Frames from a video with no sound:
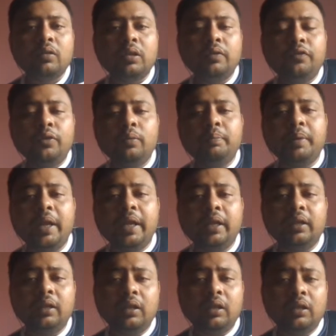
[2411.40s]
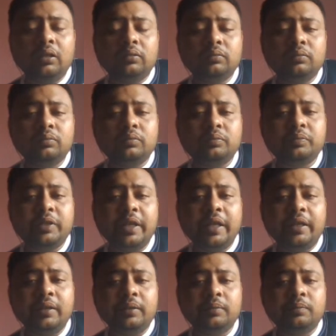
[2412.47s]
If you bring
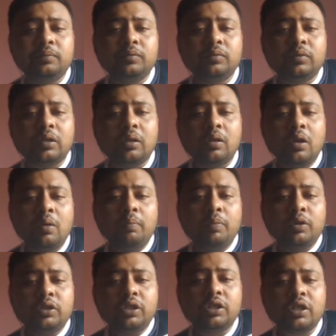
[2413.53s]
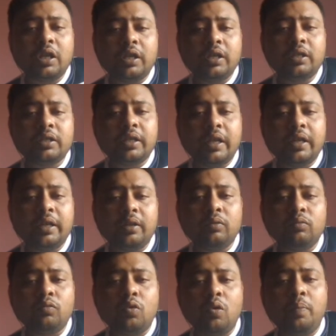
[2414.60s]
then the position is getting
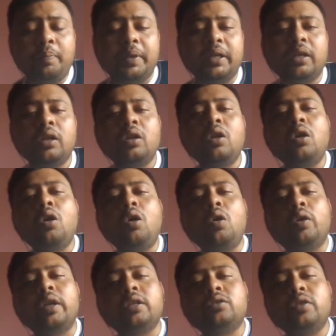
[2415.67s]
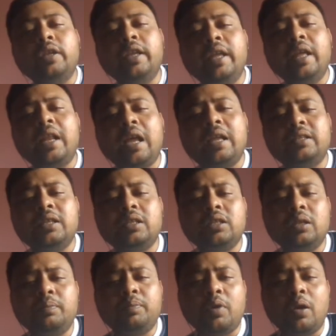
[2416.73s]
open. Okay, so here I just
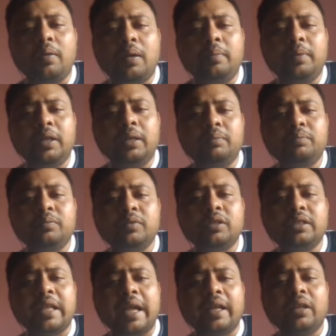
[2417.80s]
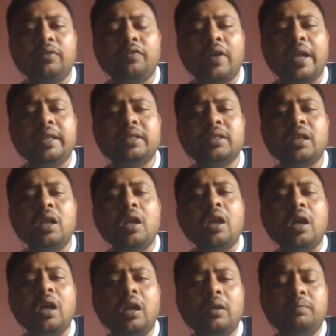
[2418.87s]
probably sacrifice.
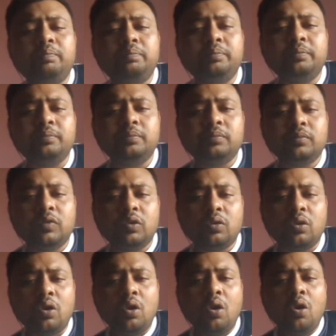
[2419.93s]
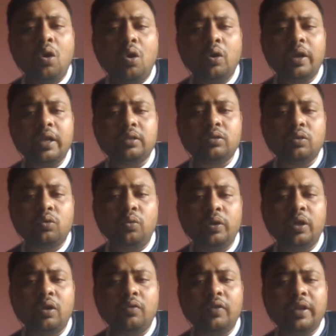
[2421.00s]
Uh, okay, so
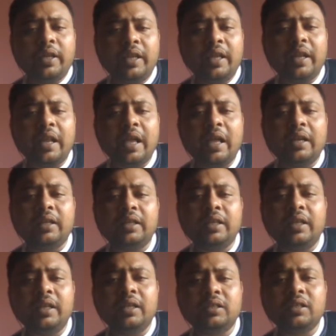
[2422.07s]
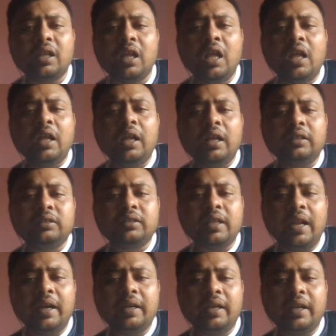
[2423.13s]
queen over here, and he is
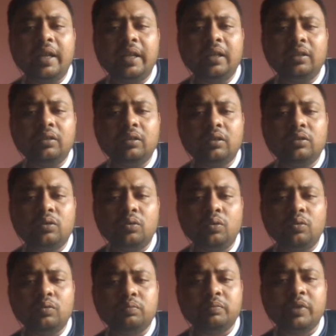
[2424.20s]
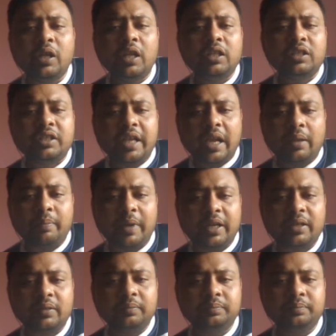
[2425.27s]
threatening to checkmate.